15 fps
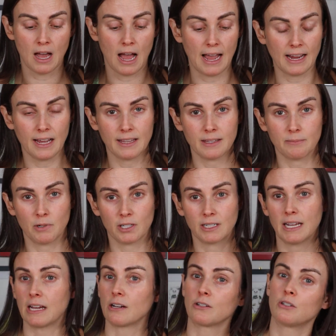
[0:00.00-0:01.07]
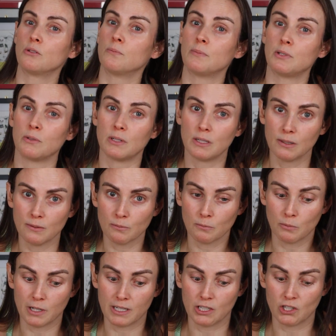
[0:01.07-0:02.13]
I got them on Care to Beauty,
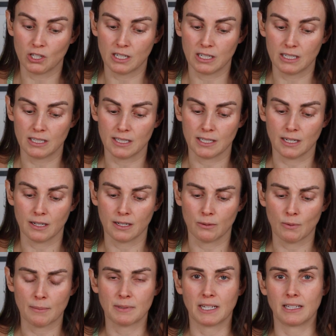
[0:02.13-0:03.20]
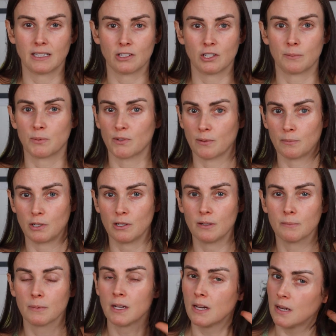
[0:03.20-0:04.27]
which is a website that ships from
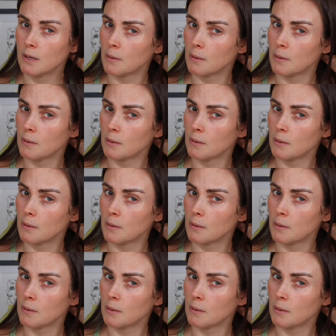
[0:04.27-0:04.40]
Europe,